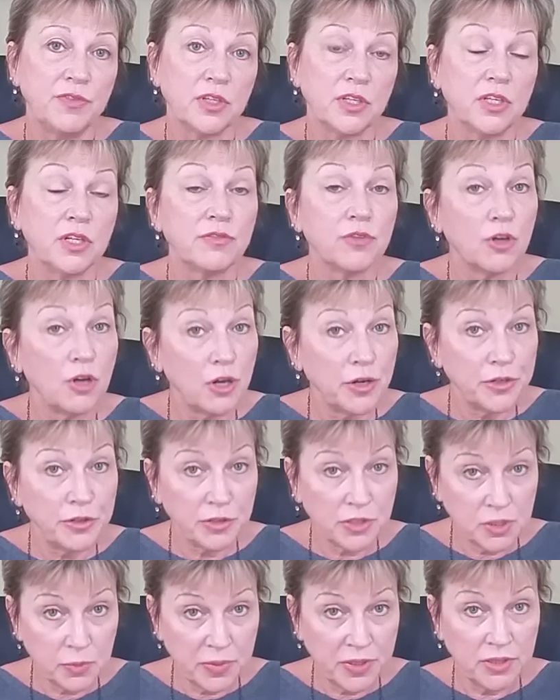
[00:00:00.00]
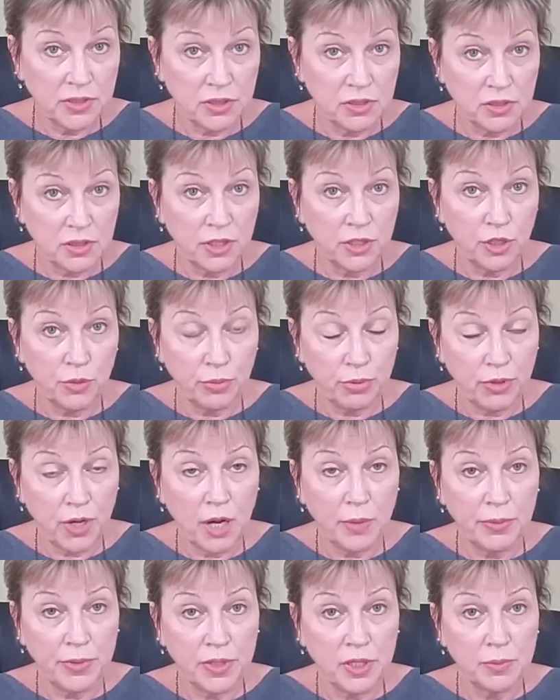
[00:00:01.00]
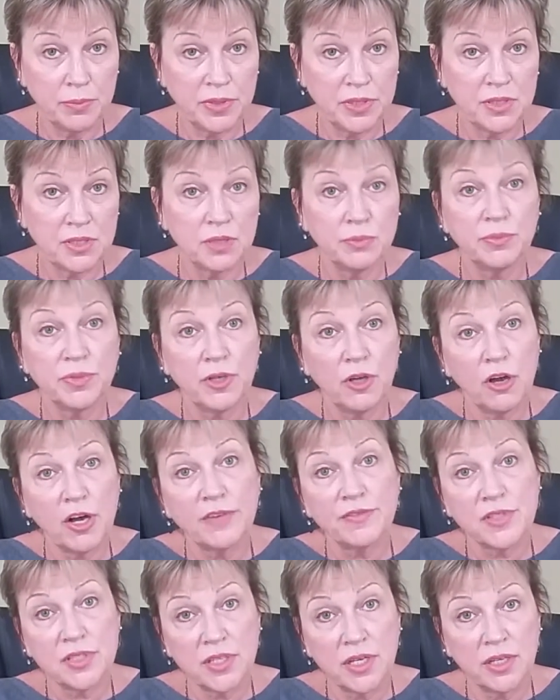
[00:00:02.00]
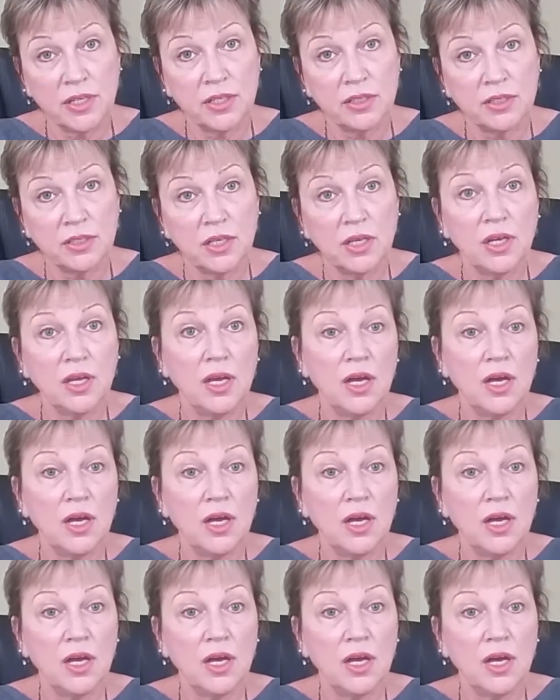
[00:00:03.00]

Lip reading: to cover all your expenses on your property, but simply offset it,